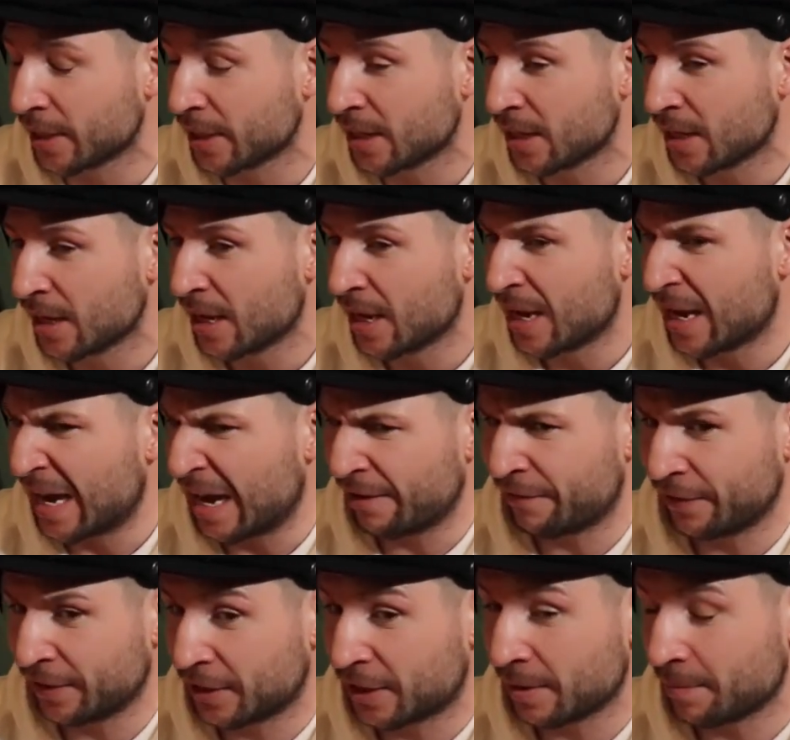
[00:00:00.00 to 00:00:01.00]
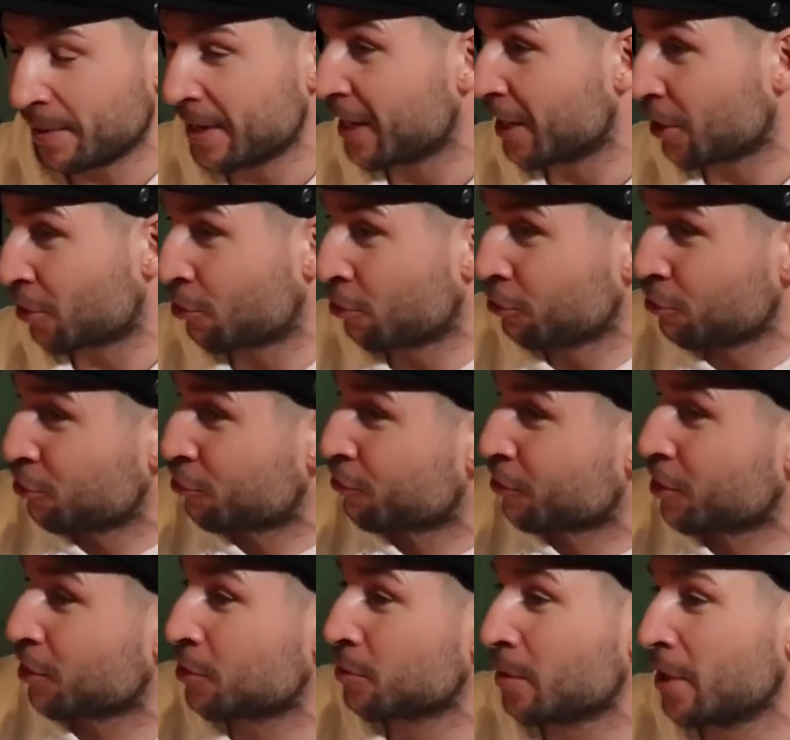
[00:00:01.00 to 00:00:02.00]
And I think at minute a
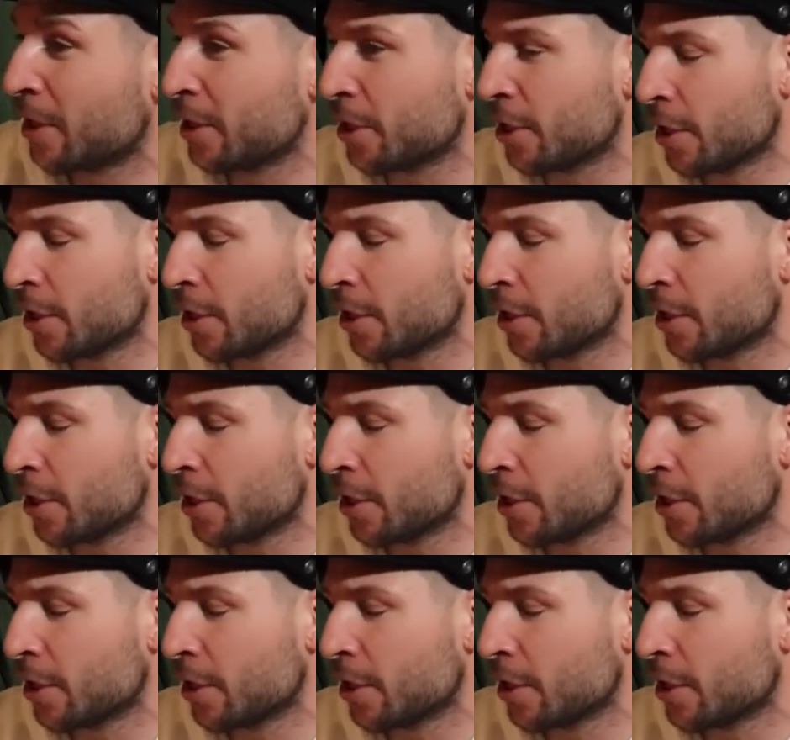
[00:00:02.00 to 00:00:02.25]
country as well.